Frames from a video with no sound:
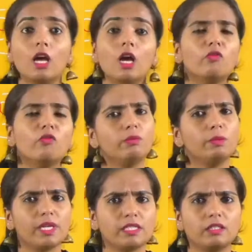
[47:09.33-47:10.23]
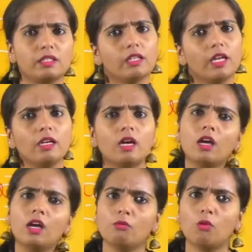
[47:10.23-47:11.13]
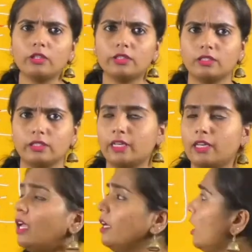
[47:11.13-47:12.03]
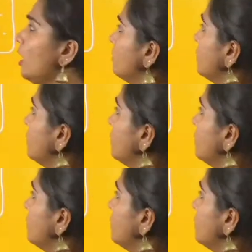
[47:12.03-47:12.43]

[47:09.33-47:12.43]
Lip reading: in our molten state. Now this is